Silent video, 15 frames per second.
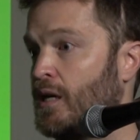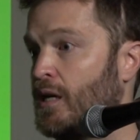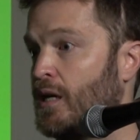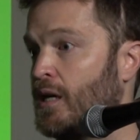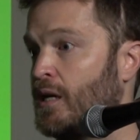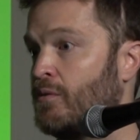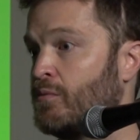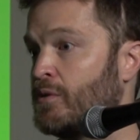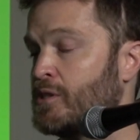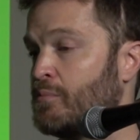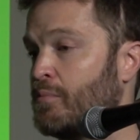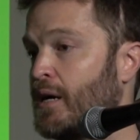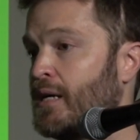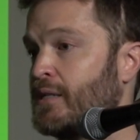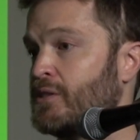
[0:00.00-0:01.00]
in
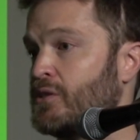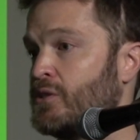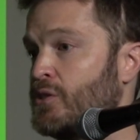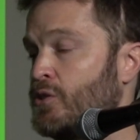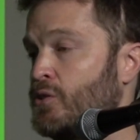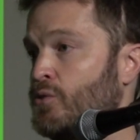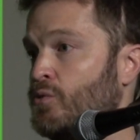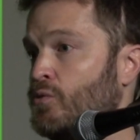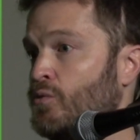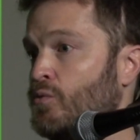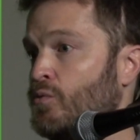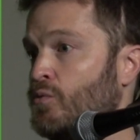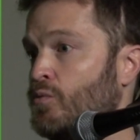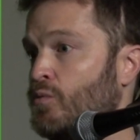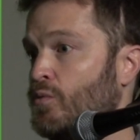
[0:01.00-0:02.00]
response to